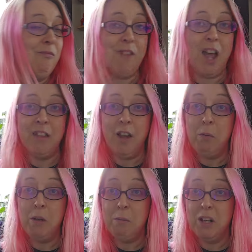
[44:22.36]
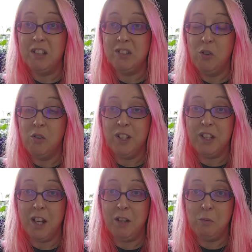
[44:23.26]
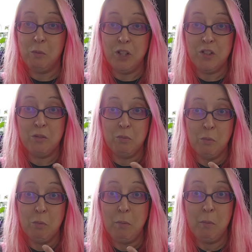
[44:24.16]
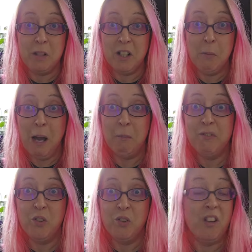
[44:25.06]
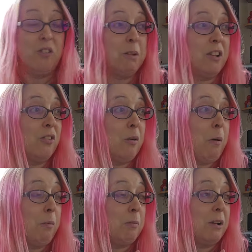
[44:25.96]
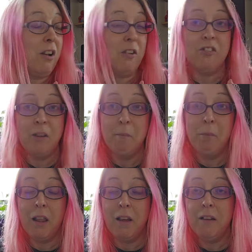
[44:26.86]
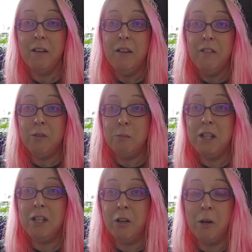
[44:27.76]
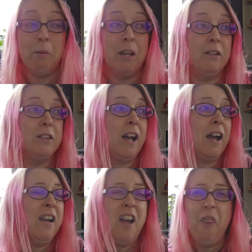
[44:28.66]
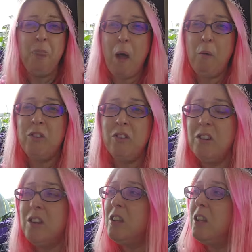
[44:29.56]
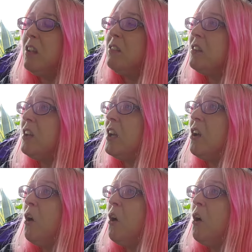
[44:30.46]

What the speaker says: And that'll be in my next haul video, which will probably come out before this, because it'll probably be a lot simpler for me to upload that. That was another thing yesterday.